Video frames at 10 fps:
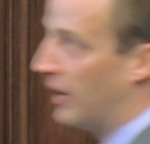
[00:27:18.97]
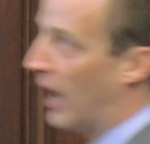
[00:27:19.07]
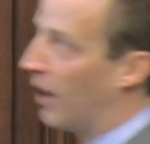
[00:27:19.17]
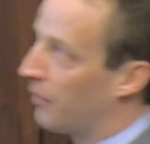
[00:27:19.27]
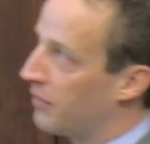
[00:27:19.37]

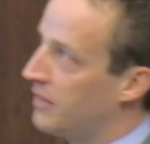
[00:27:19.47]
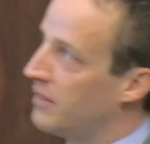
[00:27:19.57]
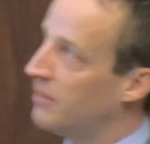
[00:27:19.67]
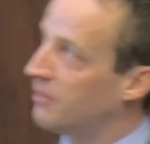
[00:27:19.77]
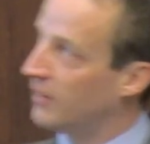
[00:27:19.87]
Now,
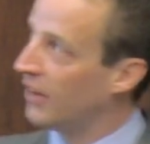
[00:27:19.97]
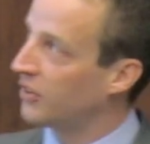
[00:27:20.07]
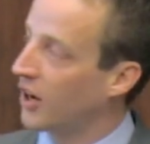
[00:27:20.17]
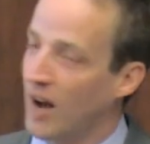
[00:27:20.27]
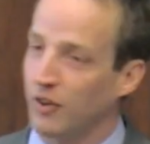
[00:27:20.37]

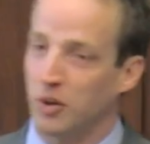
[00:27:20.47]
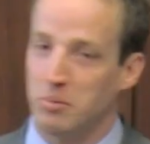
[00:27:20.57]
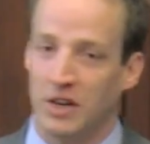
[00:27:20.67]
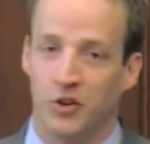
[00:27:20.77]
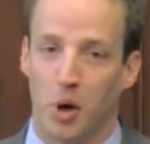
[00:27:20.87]
it's going to obviously
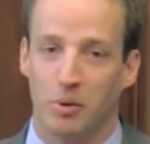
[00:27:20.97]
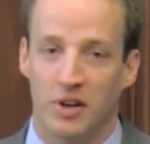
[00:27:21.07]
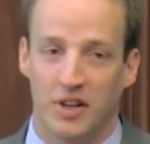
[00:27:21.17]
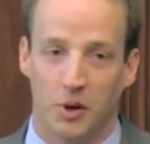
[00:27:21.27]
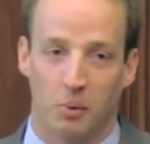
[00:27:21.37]
be
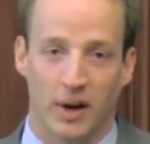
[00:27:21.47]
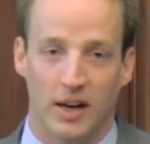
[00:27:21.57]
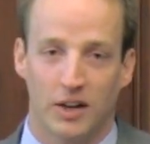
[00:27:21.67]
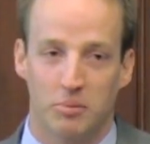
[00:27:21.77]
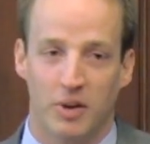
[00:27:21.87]
interpreted either
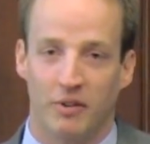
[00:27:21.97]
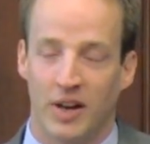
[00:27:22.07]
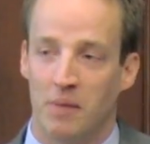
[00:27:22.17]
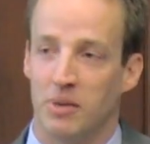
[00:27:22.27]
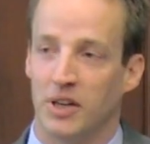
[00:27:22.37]
way. It's a bit of
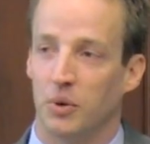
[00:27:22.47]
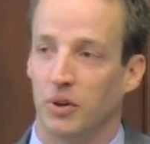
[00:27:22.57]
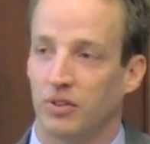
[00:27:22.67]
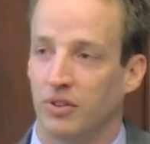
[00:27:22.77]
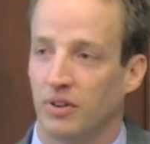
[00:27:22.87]
an
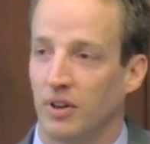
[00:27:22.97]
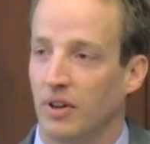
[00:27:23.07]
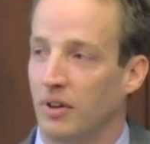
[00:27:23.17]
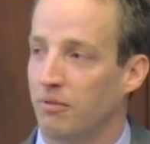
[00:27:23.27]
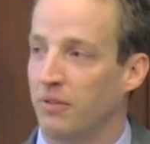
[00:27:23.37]
ambiguous
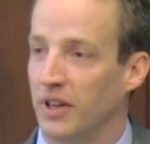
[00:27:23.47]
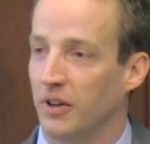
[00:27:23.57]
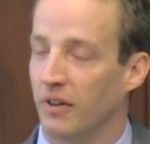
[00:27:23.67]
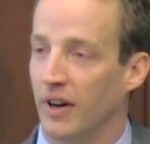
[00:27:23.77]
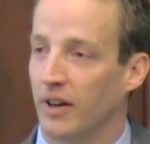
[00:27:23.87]

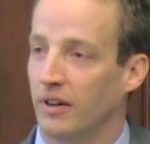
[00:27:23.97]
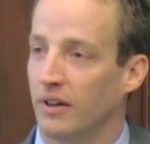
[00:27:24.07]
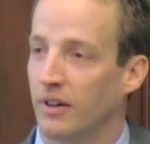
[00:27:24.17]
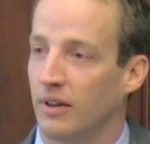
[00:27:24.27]
figure there.